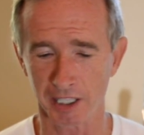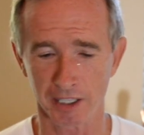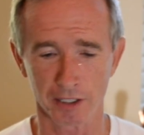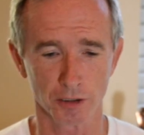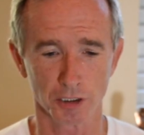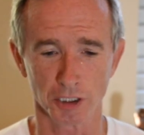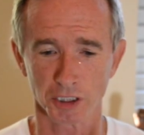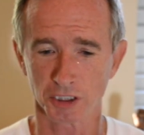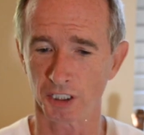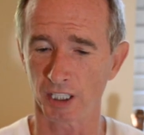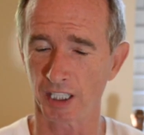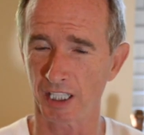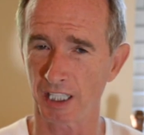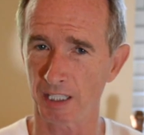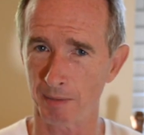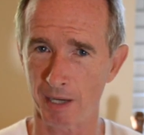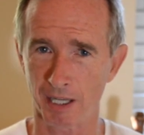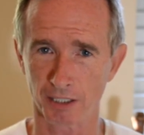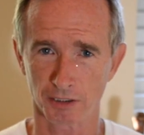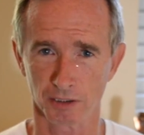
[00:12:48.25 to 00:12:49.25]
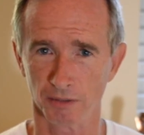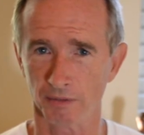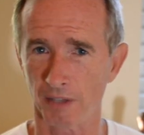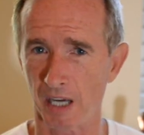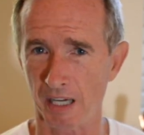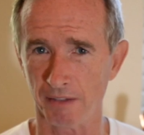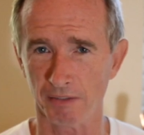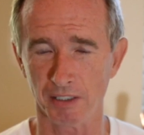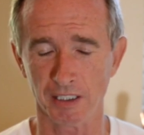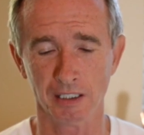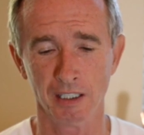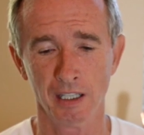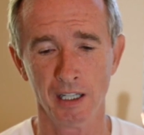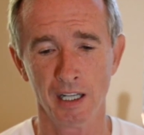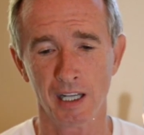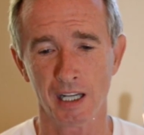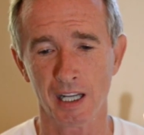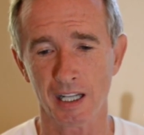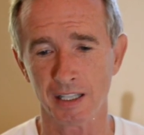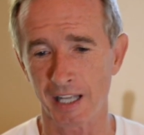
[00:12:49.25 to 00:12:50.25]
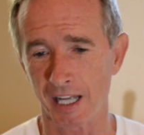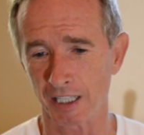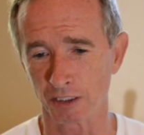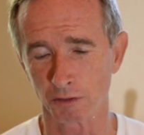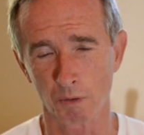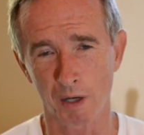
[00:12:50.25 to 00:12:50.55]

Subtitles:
They're just thinking about surviving, and that's